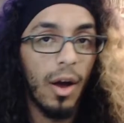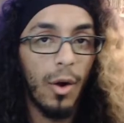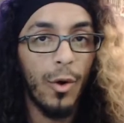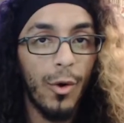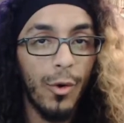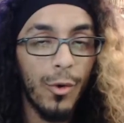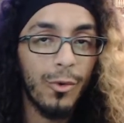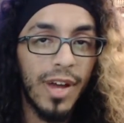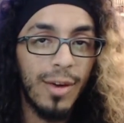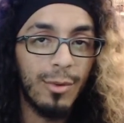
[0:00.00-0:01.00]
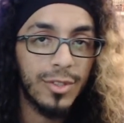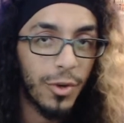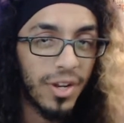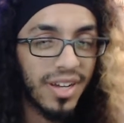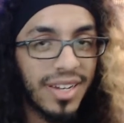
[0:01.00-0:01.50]
Alright, what's
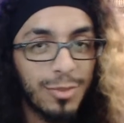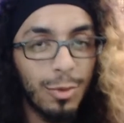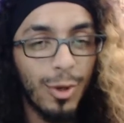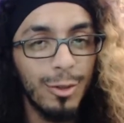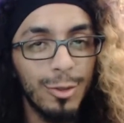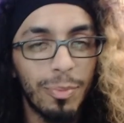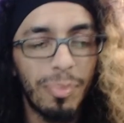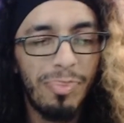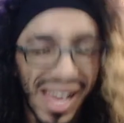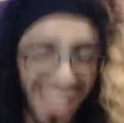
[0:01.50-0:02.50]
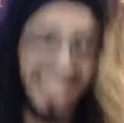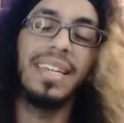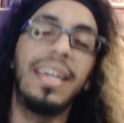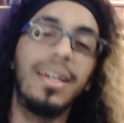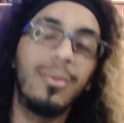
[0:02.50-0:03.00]
going on, guys? Boy Ooge back
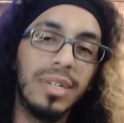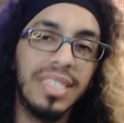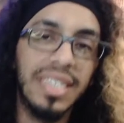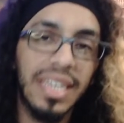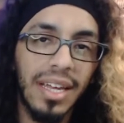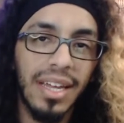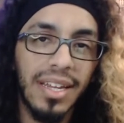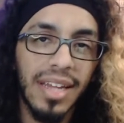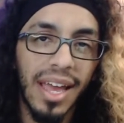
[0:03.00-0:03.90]
again once again,